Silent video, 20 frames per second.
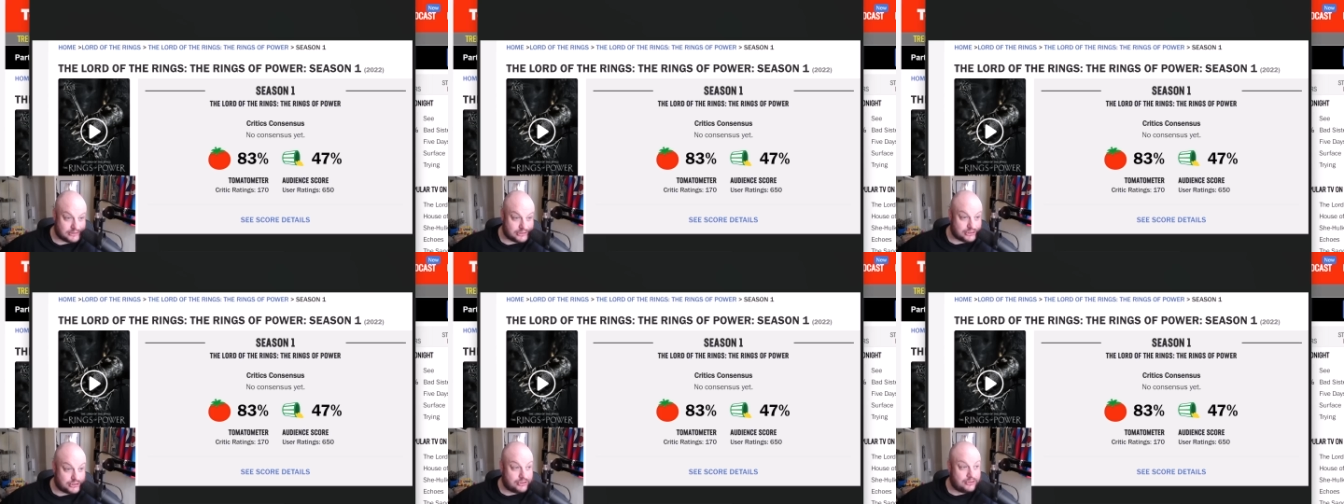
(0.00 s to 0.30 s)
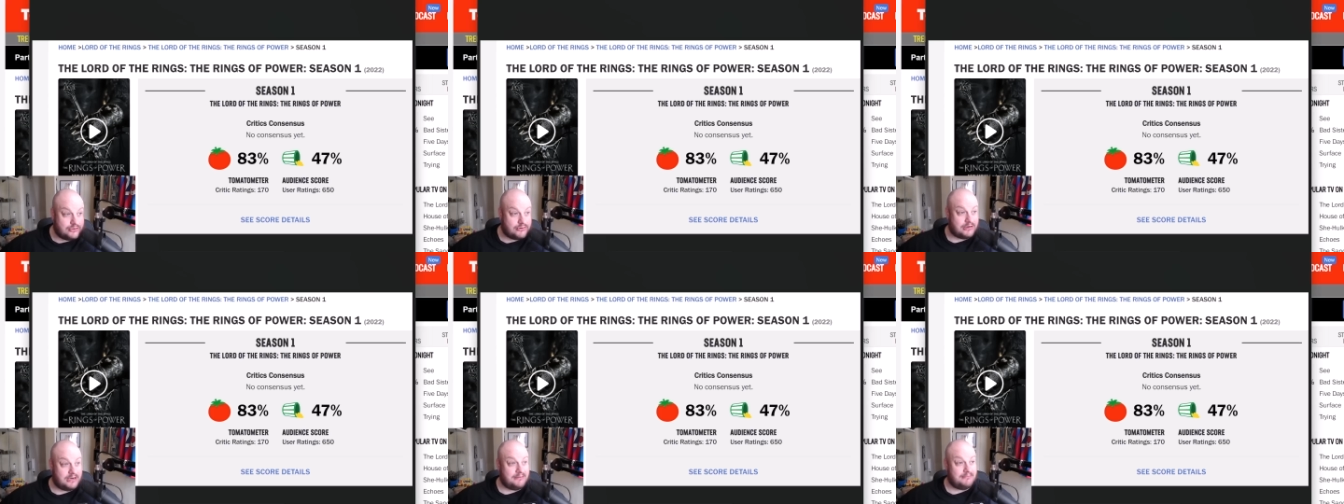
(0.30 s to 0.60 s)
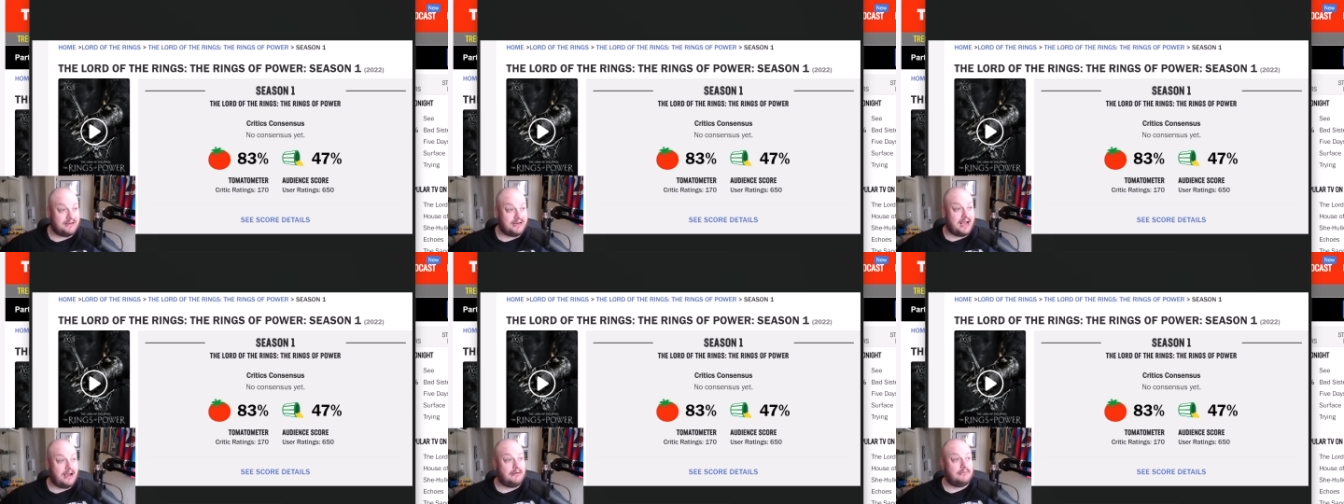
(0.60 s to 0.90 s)

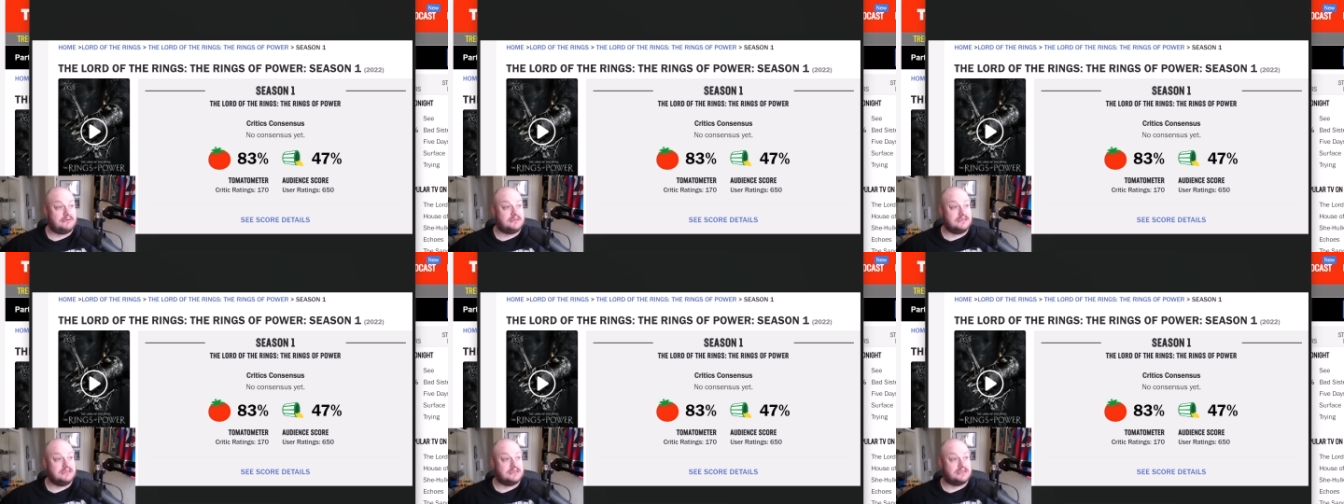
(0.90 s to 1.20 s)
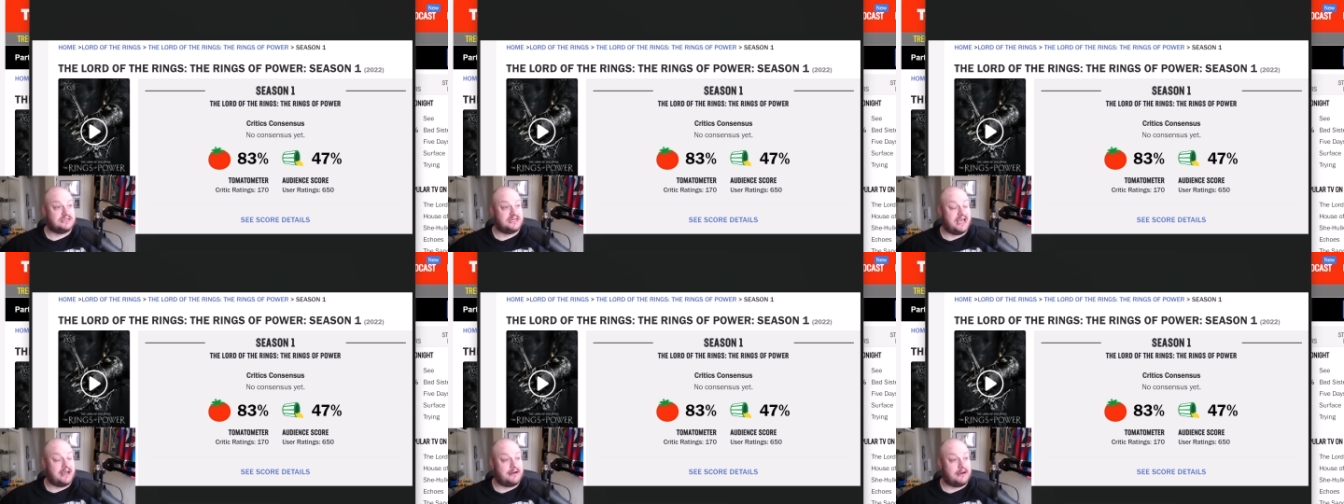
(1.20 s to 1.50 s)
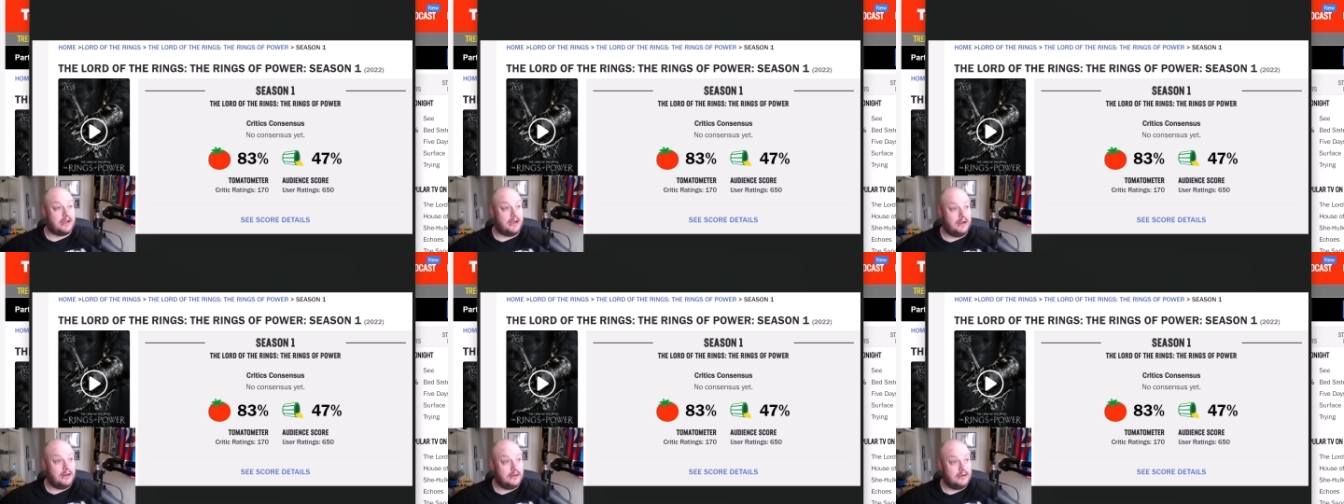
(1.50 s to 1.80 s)
screamed out in
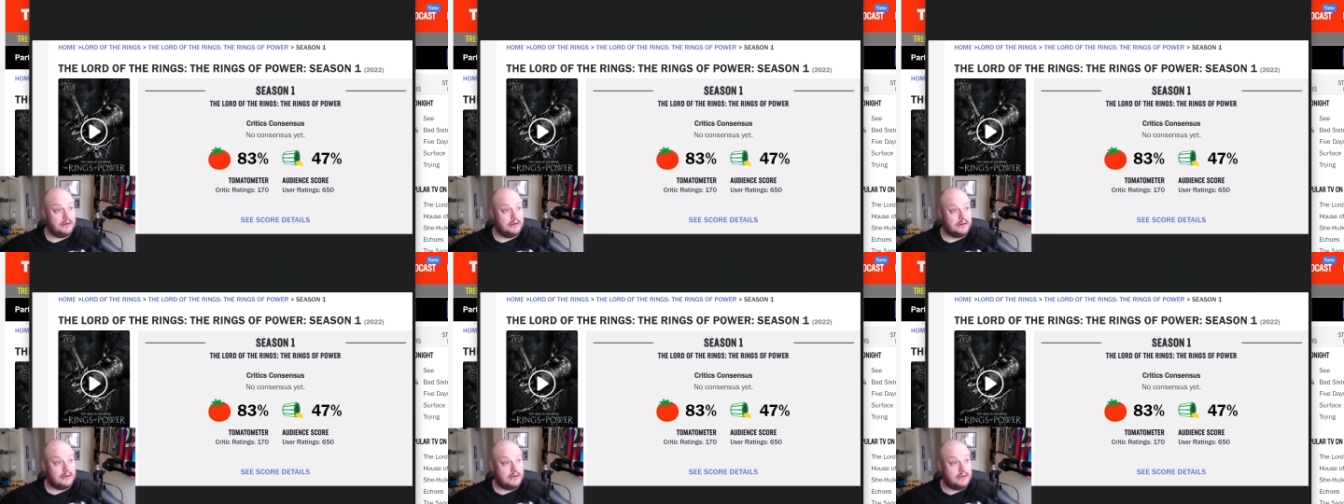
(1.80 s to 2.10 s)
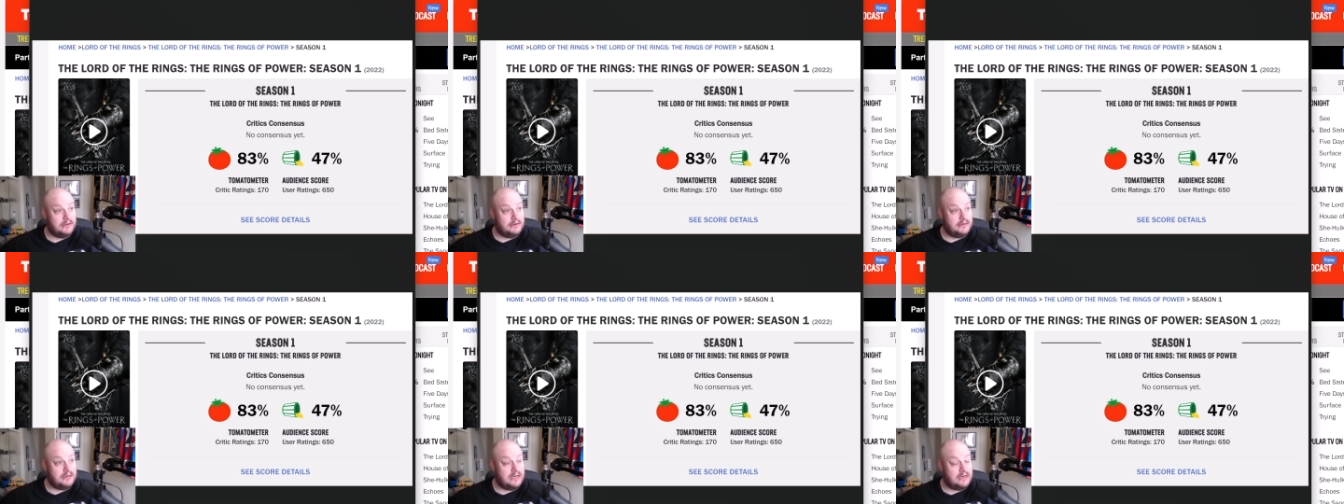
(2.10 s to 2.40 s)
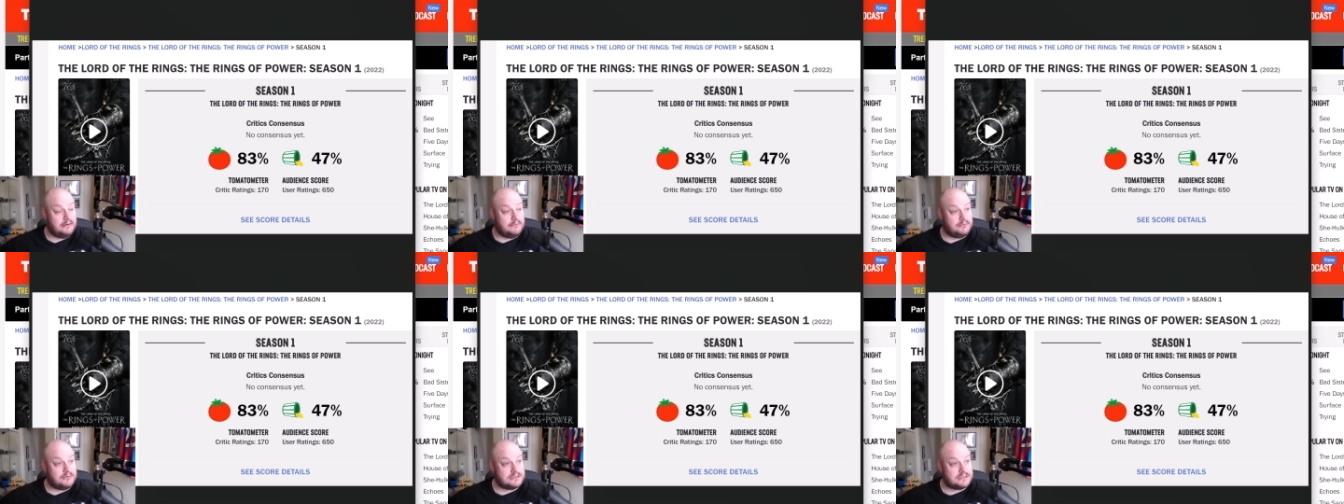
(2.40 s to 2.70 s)
terror and
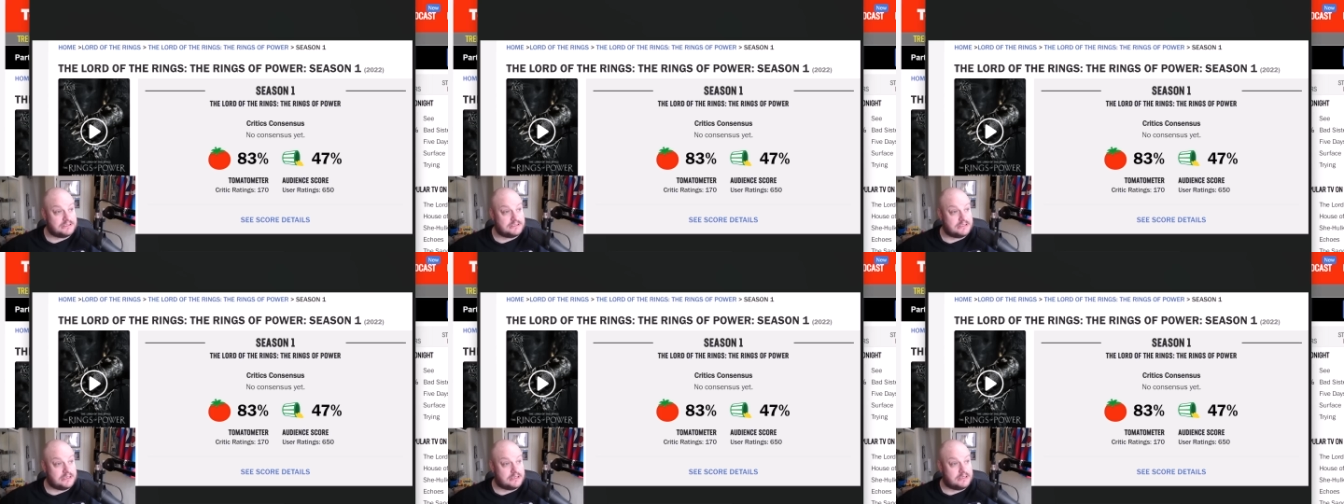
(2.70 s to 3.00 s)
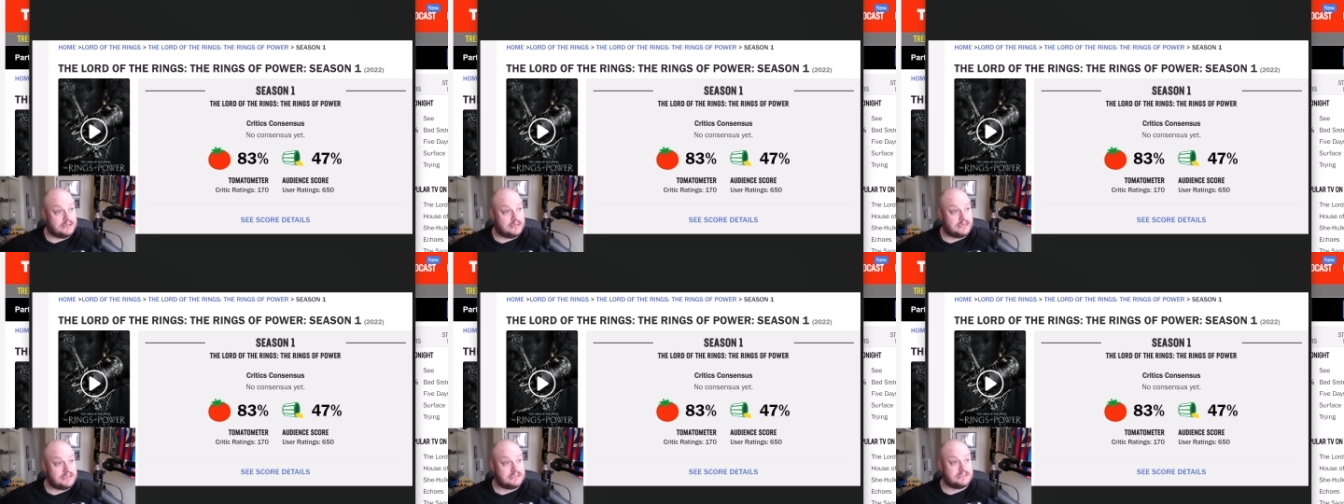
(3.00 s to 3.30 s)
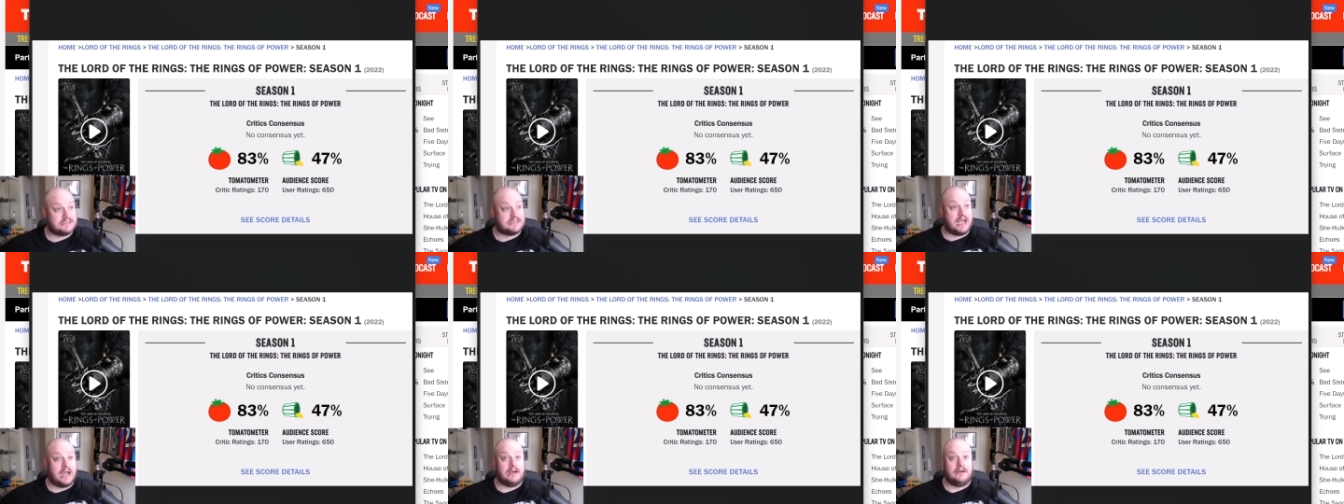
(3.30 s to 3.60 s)
then were suddenly
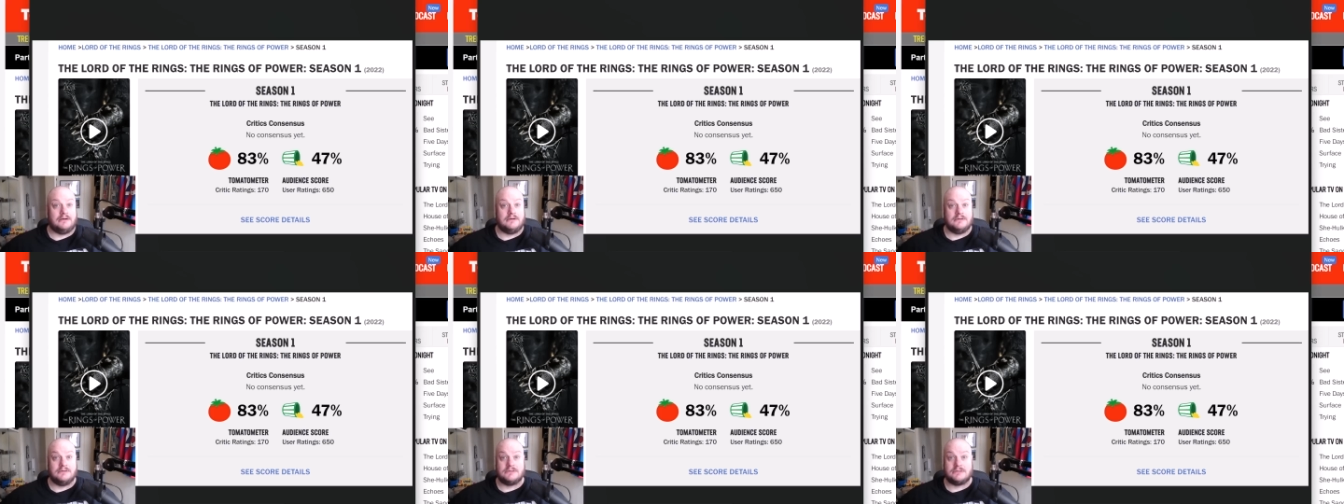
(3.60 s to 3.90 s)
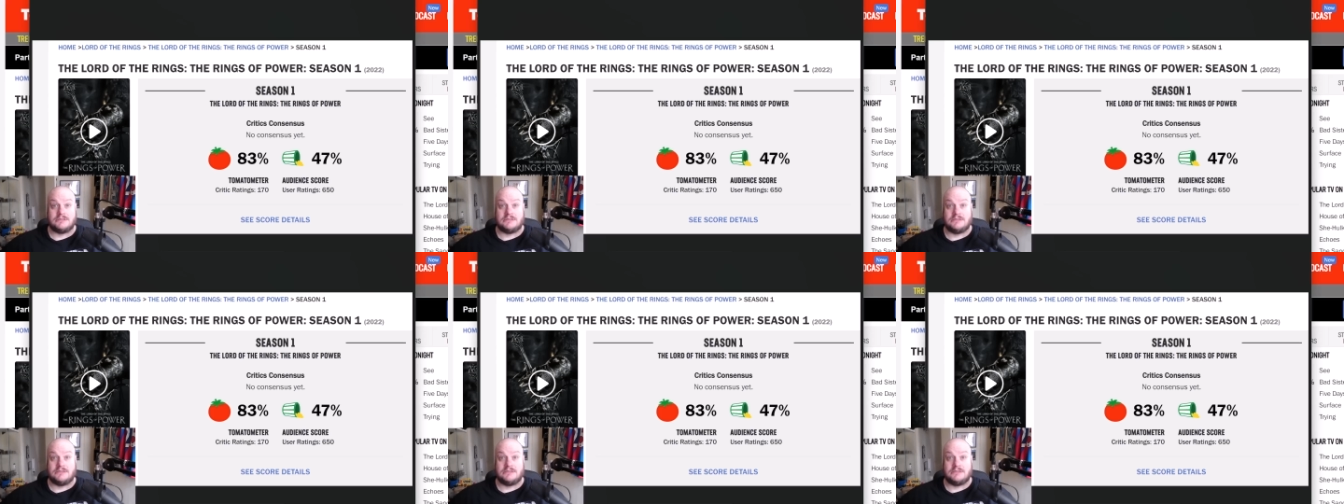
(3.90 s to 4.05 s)
silenced.